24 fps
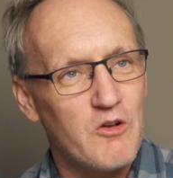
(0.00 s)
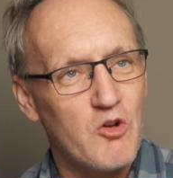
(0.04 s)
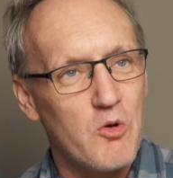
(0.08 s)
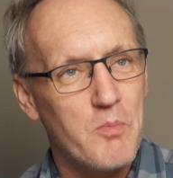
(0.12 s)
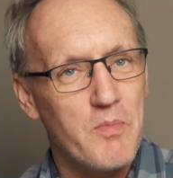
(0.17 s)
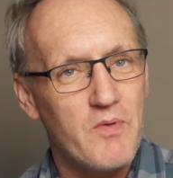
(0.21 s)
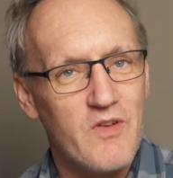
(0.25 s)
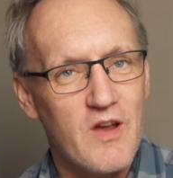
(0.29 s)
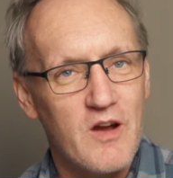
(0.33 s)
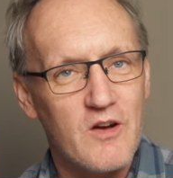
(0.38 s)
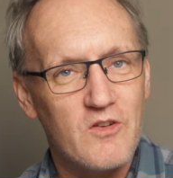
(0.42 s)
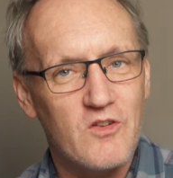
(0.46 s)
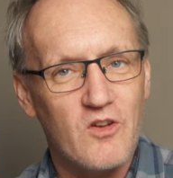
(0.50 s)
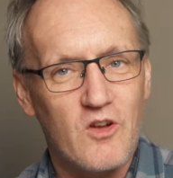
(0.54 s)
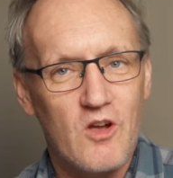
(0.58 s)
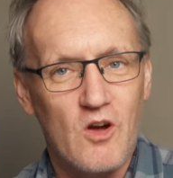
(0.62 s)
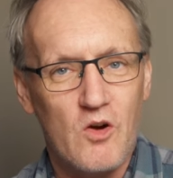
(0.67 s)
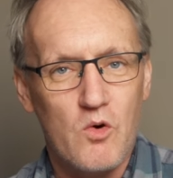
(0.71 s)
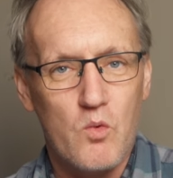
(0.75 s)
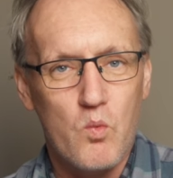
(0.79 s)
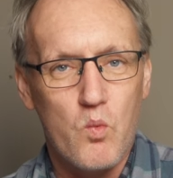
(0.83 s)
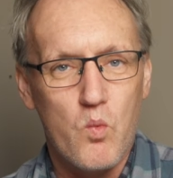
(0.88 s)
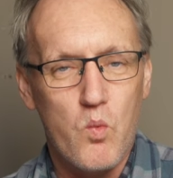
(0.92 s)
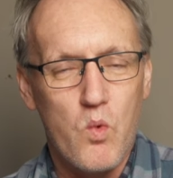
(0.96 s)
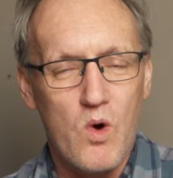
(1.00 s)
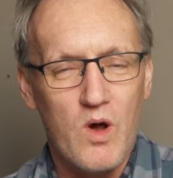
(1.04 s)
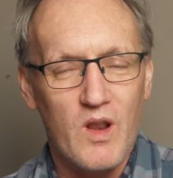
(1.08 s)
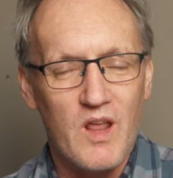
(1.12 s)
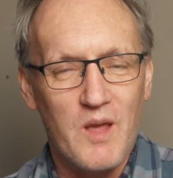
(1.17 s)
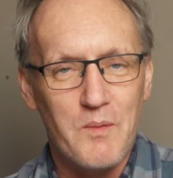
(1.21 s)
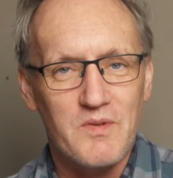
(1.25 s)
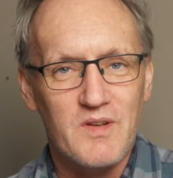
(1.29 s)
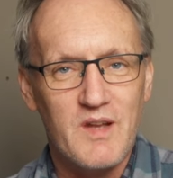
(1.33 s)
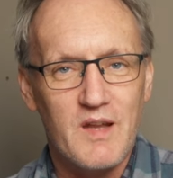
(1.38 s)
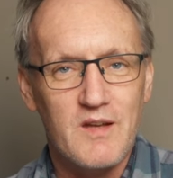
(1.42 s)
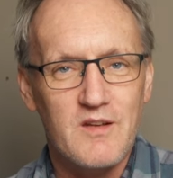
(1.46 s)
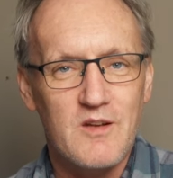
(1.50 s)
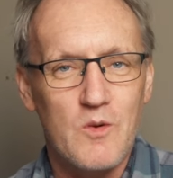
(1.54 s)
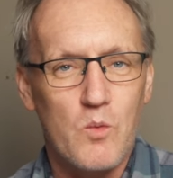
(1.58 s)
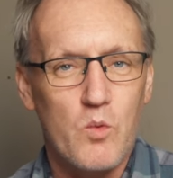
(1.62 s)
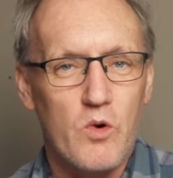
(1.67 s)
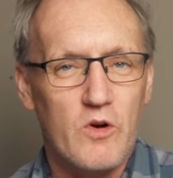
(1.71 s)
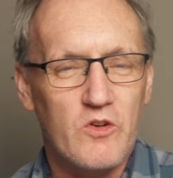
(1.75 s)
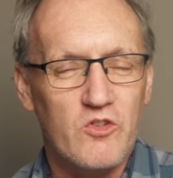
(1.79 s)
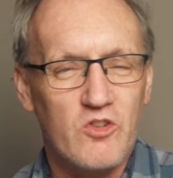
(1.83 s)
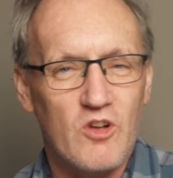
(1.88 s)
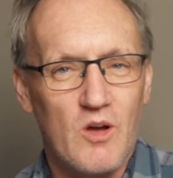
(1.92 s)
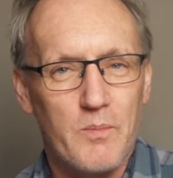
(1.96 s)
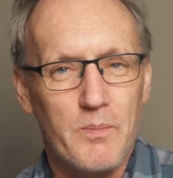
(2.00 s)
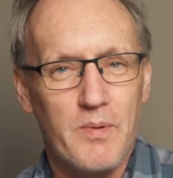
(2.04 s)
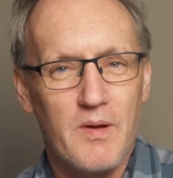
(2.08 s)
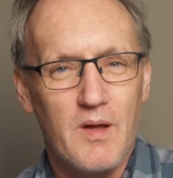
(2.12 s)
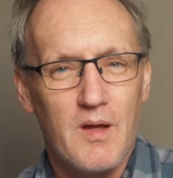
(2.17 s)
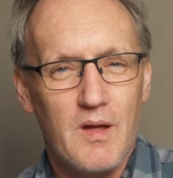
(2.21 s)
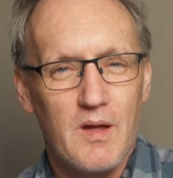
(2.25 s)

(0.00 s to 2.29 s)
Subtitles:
number of years ago while I was leading a workshop